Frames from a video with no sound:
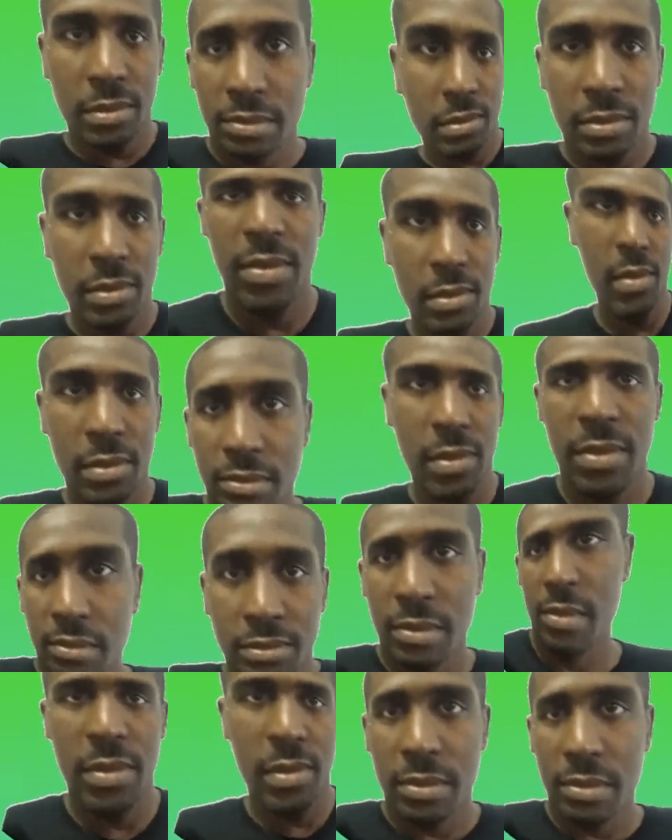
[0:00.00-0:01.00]

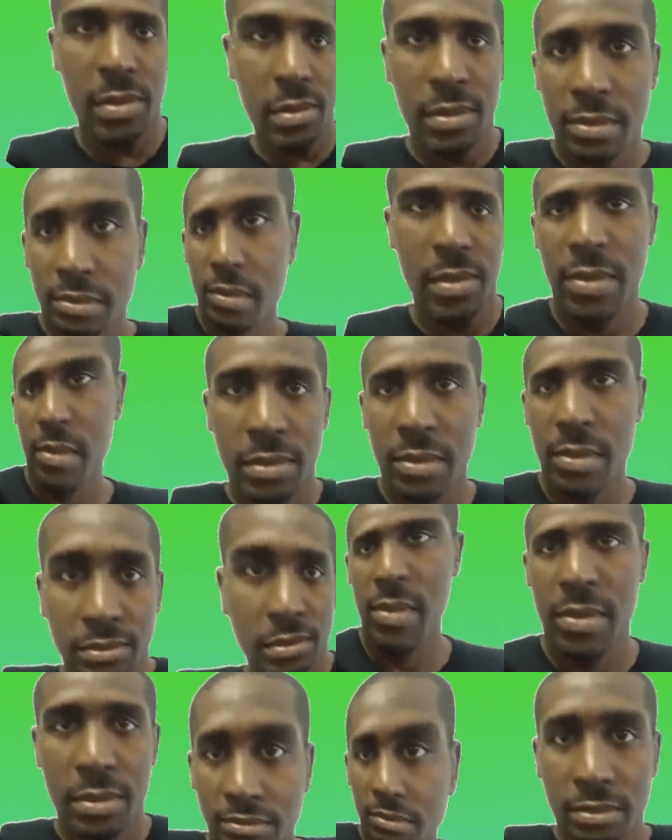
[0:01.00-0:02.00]
It doesn't add up,
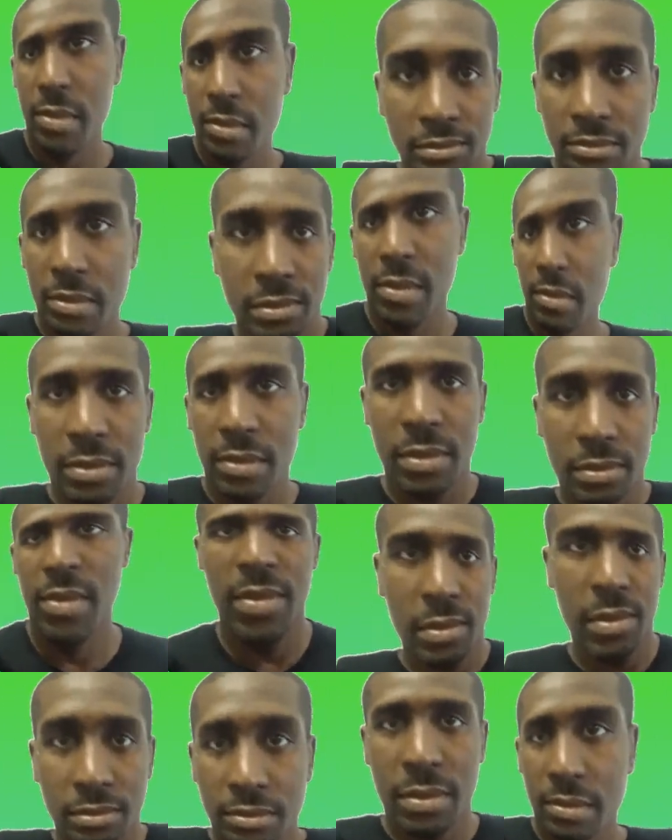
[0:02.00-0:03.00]

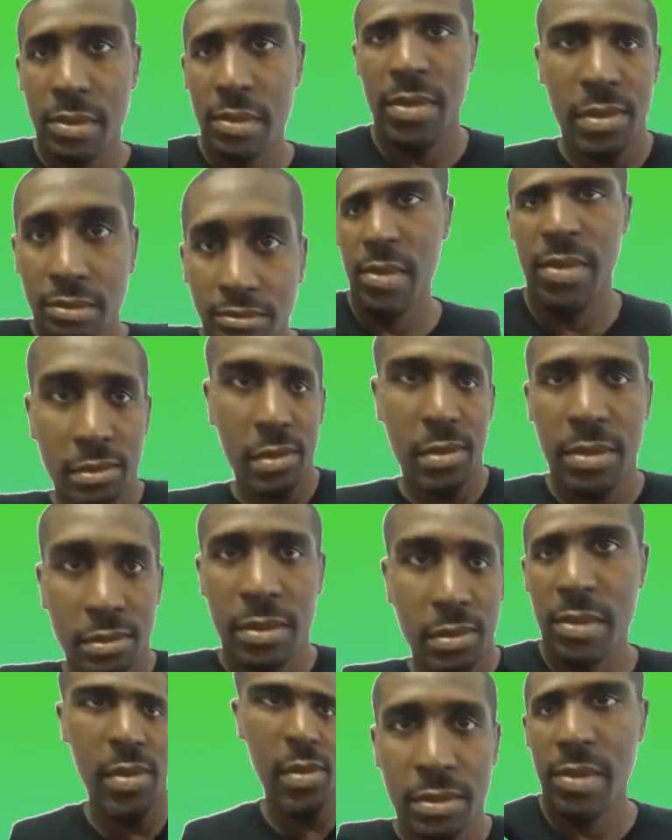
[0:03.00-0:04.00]
right?
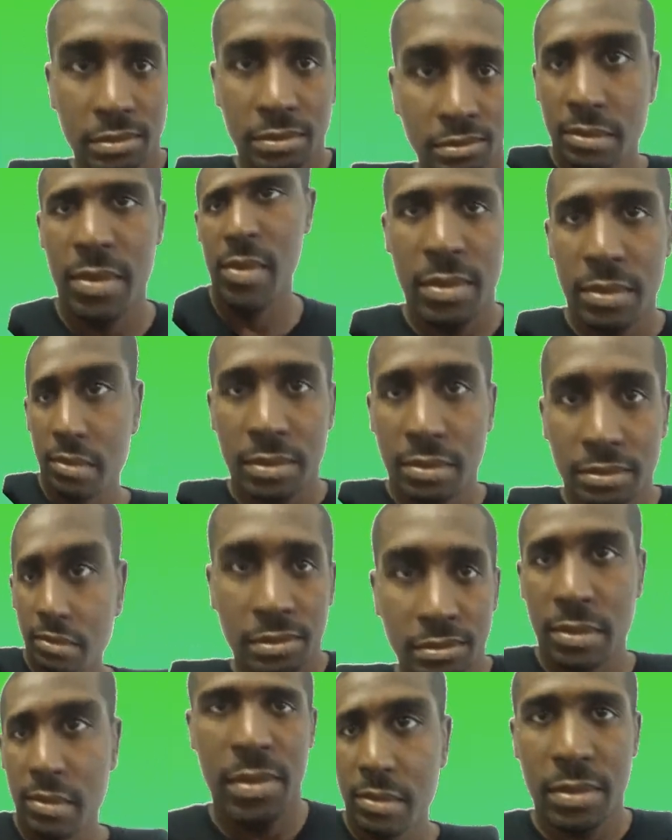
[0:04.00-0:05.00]
So
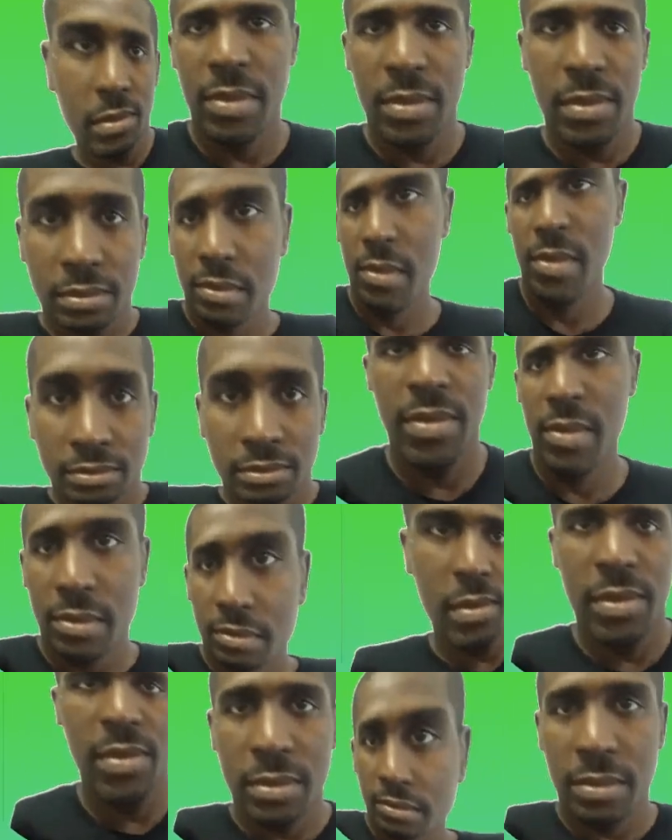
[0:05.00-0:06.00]
think about
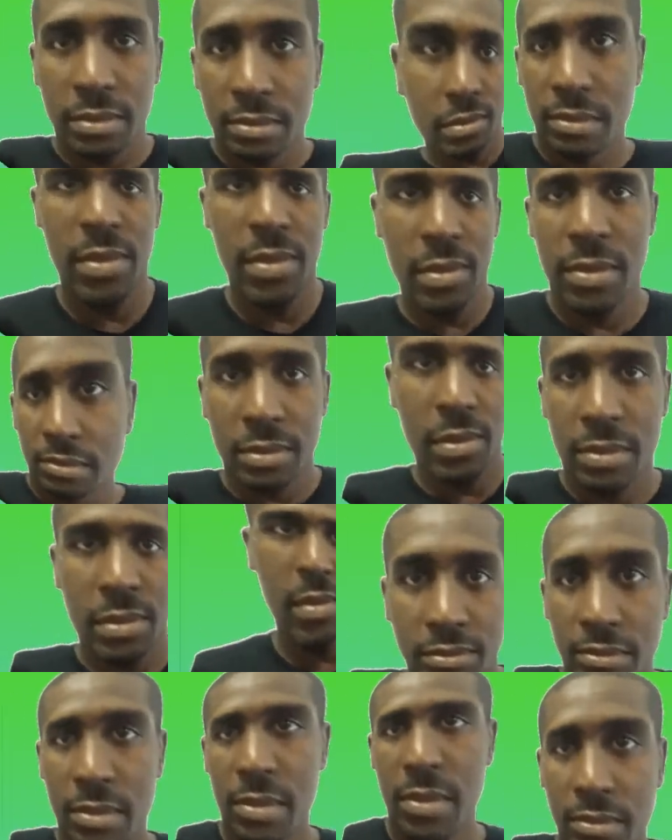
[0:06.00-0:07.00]

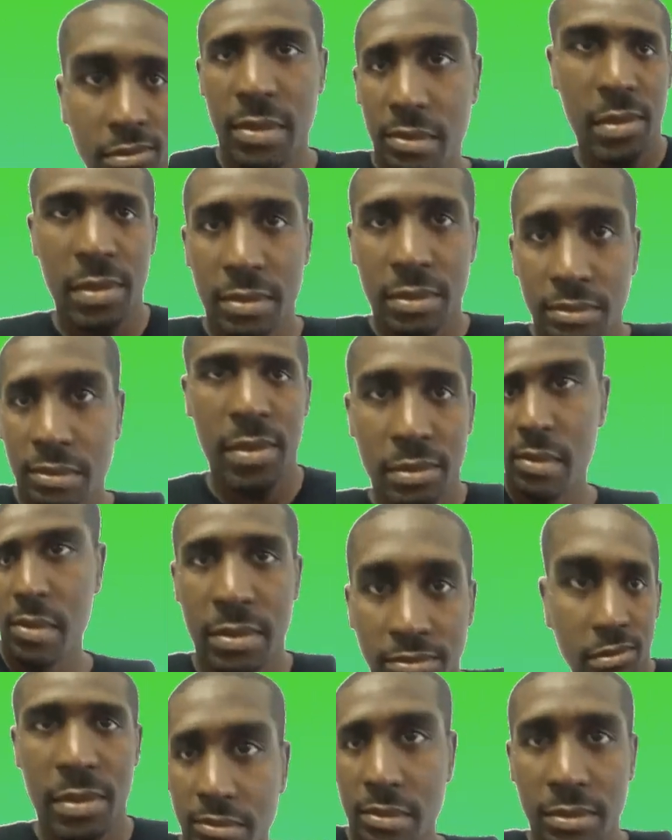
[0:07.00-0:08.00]
what you're saying.
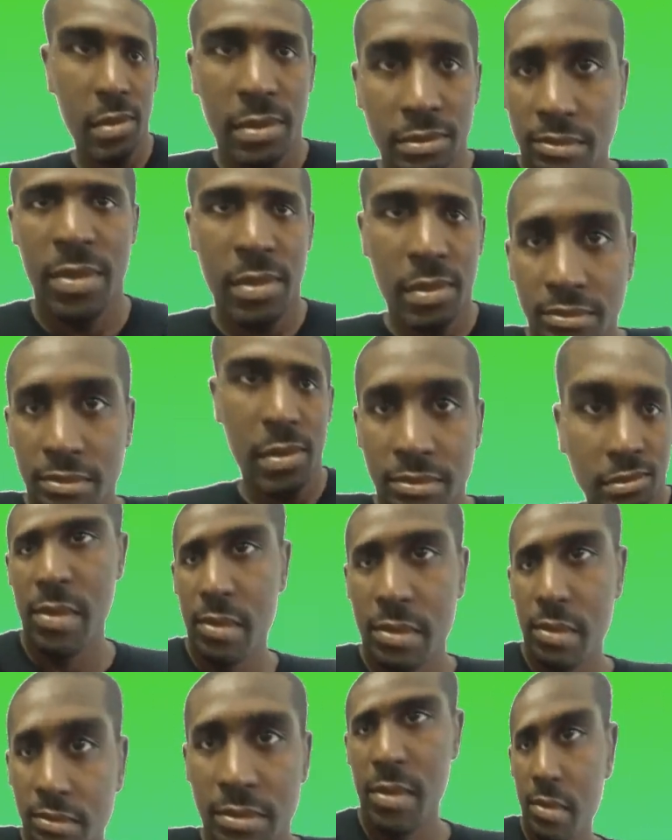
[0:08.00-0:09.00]
And
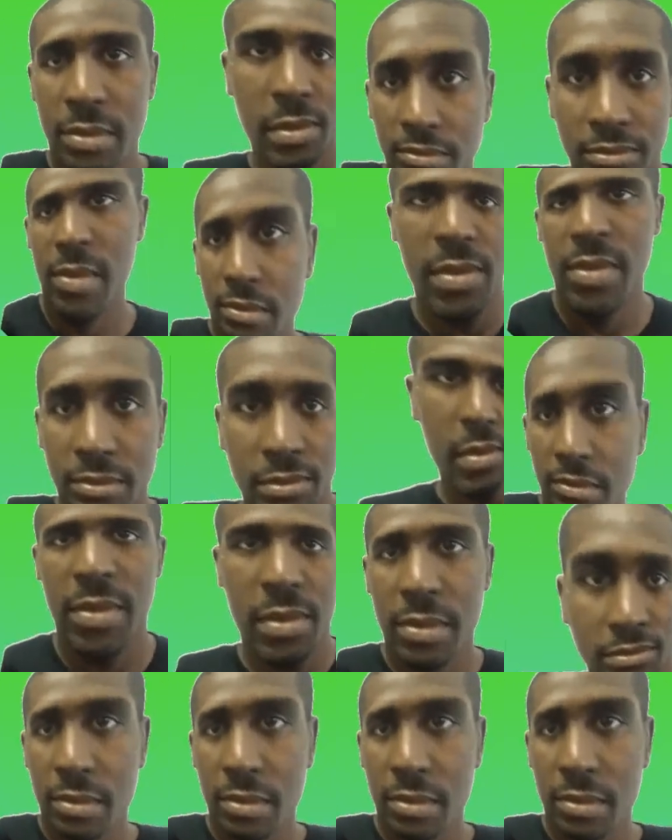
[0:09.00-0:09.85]
you're going to say, well,